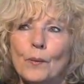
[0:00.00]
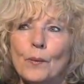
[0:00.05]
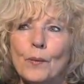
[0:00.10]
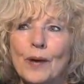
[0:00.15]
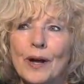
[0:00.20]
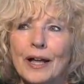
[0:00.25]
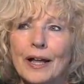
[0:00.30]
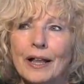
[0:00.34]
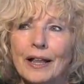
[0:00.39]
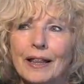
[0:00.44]

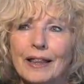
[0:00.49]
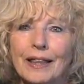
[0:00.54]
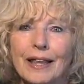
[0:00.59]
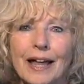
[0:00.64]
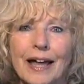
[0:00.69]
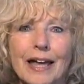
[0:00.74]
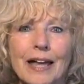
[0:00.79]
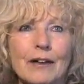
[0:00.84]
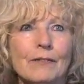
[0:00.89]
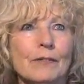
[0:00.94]

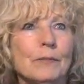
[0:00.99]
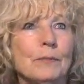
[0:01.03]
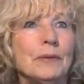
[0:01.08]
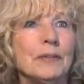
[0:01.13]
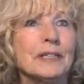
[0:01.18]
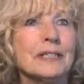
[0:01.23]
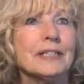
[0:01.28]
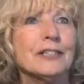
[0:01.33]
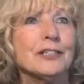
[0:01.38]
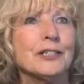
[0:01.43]
Well, I have a
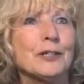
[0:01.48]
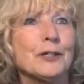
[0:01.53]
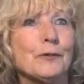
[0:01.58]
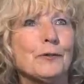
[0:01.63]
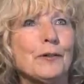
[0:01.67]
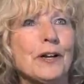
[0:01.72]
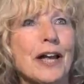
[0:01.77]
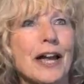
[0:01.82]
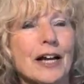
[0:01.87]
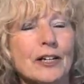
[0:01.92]
mixed
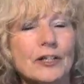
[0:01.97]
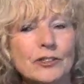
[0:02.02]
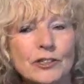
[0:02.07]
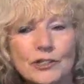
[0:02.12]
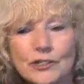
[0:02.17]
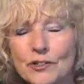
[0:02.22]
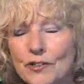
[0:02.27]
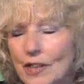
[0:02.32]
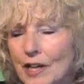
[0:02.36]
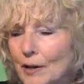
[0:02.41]

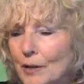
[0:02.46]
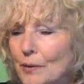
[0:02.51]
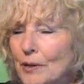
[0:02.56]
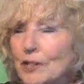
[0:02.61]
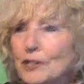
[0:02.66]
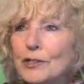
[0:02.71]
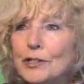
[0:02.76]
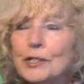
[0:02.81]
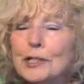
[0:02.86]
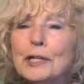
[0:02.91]
reaction to that
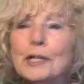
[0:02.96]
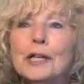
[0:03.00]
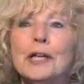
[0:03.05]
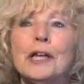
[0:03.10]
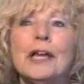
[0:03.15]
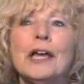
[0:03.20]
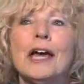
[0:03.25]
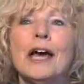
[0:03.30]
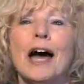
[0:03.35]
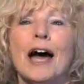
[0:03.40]
question.
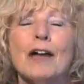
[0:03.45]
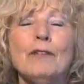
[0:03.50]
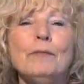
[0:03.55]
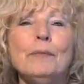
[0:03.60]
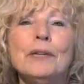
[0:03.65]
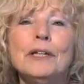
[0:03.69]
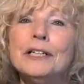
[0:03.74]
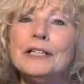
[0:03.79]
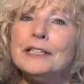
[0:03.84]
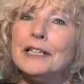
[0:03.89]

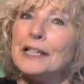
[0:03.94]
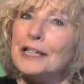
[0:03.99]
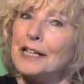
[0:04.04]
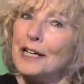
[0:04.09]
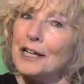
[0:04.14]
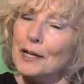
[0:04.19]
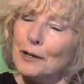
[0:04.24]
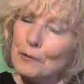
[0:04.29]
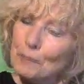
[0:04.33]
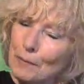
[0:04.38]
I've been
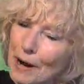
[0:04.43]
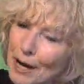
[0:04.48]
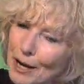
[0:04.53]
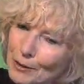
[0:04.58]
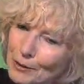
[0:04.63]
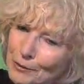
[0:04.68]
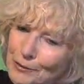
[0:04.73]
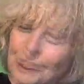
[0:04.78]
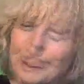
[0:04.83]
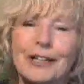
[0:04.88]

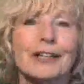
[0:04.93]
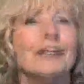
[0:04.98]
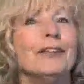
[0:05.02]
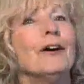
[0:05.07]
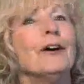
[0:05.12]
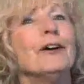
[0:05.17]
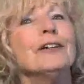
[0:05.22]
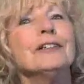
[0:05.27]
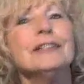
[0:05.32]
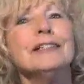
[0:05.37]
around a
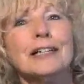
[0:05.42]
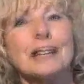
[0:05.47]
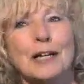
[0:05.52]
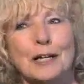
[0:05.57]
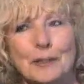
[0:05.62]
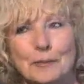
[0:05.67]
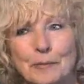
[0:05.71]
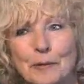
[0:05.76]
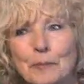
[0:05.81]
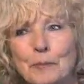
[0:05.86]
long
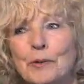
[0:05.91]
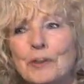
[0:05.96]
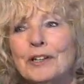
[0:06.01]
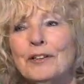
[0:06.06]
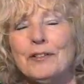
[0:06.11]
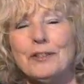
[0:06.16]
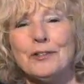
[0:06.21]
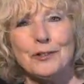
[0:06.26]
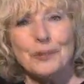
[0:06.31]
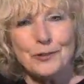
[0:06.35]
time. I'm one
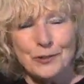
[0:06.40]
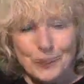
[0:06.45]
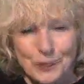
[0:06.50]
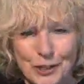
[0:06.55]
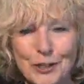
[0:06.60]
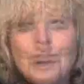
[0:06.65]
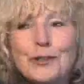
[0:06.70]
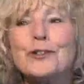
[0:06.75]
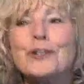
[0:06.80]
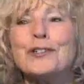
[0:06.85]
of the
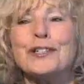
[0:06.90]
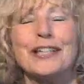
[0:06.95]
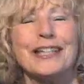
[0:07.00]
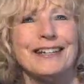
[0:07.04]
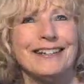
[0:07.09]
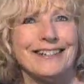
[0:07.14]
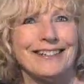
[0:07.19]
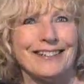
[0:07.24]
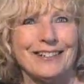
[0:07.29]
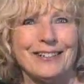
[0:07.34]
senior
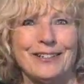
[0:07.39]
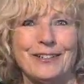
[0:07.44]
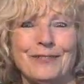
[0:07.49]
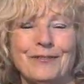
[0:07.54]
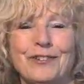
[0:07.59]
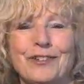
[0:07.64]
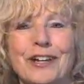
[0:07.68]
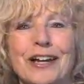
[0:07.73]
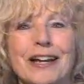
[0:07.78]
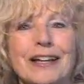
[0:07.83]
citizens
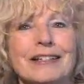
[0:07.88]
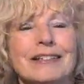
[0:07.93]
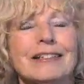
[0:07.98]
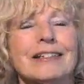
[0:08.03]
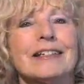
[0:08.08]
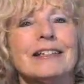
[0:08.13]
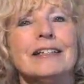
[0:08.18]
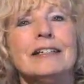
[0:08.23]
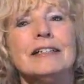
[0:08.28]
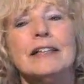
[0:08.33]
of
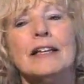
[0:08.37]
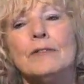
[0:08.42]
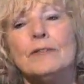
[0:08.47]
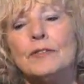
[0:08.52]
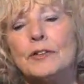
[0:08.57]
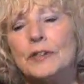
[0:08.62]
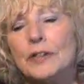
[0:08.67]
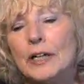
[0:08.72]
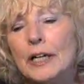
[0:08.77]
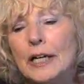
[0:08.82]
jazz in
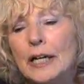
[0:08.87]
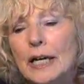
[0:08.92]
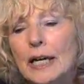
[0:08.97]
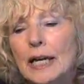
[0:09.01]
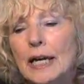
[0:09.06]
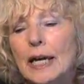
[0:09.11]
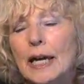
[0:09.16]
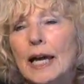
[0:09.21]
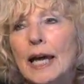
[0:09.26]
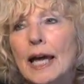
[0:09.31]
Denver,
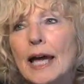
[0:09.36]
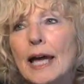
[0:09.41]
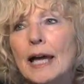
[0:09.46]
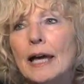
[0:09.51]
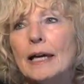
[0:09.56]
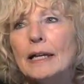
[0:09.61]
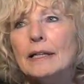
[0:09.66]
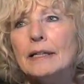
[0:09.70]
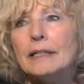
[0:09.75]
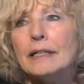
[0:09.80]

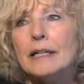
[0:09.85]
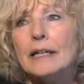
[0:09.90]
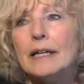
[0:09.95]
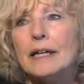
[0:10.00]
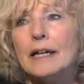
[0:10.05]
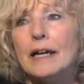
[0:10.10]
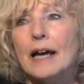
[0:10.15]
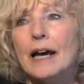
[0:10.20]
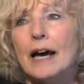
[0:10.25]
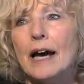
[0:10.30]
and
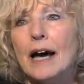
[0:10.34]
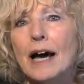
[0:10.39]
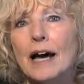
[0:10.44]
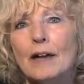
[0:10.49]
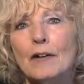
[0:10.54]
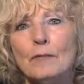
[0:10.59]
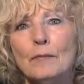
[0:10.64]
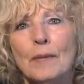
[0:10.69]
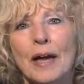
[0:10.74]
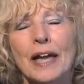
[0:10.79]

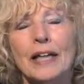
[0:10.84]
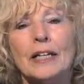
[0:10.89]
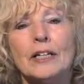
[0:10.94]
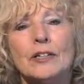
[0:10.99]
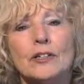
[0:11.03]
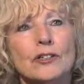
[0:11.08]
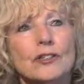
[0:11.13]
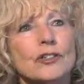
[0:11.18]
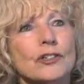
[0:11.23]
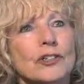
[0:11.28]
I've
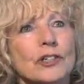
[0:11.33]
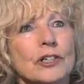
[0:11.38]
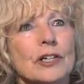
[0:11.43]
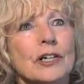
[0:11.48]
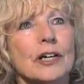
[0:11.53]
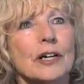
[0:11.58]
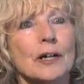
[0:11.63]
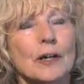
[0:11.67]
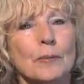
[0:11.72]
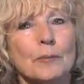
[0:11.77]
managed
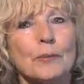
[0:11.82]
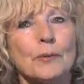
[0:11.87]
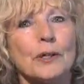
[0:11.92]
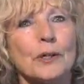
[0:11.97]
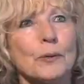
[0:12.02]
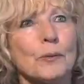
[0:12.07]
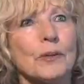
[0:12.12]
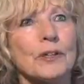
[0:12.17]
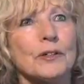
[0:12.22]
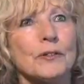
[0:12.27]
a
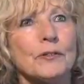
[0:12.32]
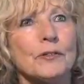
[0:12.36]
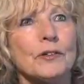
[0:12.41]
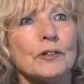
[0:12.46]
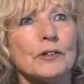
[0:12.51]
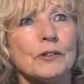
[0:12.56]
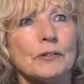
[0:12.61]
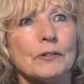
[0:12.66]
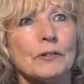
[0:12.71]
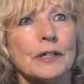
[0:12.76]
pretty
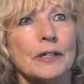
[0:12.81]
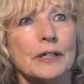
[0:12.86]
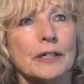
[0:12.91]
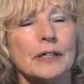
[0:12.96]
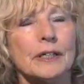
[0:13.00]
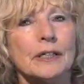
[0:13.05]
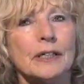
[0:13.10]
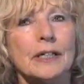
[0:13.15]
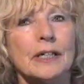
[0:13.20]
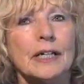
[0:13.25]
wonderful
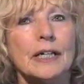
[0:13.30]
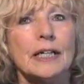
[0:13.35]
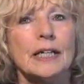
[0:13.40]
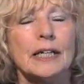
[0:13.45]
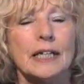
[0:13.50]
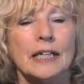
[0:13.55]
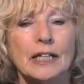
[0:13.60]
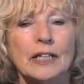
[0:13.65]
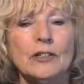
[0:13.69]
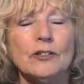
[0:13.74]
career
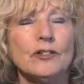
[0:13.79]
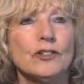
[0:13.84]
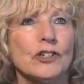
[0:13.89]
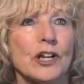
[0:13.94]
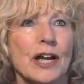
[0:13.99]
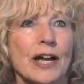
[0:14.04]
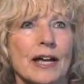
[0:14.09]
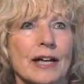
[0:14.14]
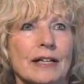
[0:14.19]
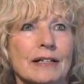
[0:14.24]
in
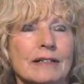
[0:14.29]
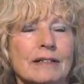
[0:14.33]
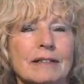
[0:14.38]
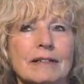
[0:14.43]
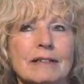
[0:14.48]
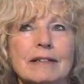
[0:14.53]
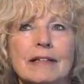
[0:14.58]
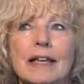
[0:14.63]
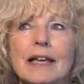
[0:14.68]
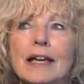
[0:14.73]

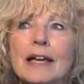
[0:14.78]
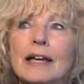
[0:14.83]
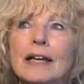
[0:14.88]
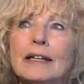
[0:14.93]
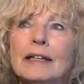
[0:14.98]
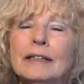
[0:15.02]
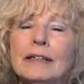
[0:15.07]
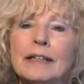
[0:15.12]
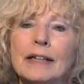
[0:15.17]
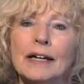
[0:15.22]
jazz,
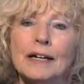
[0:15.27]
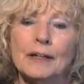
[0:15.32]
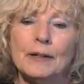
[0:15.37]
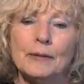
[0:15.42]
and